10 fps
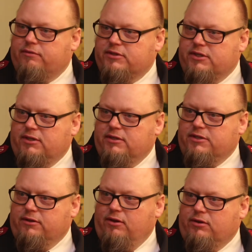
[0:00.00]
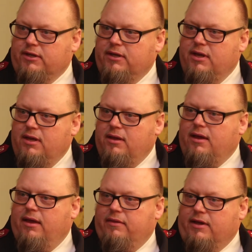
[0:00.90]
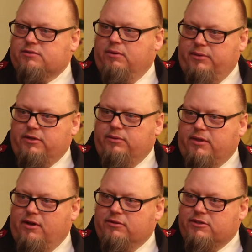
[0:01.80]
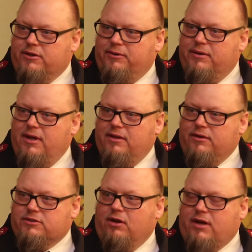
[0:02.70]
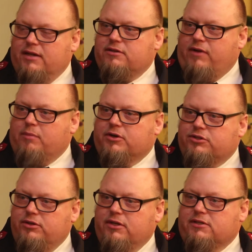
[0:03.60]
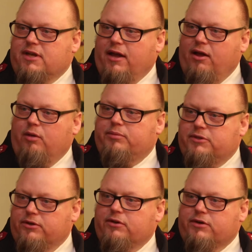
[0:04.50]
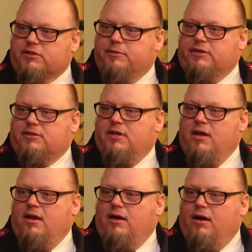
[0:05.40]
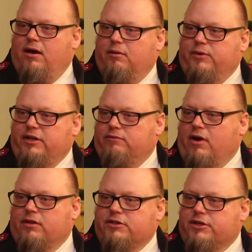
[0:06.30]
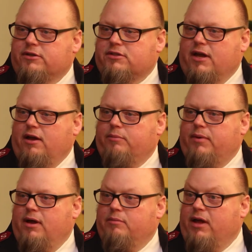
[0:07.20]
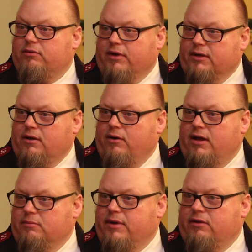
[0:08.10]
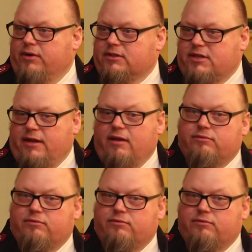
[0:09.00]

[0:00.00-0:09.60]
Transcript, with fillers: care facilities here locally, and that's what we do with those. So there's all kinds of opportunities to help during Christmas. Um, we need volunteers to help uh, bell ring, go out and bell ring, stand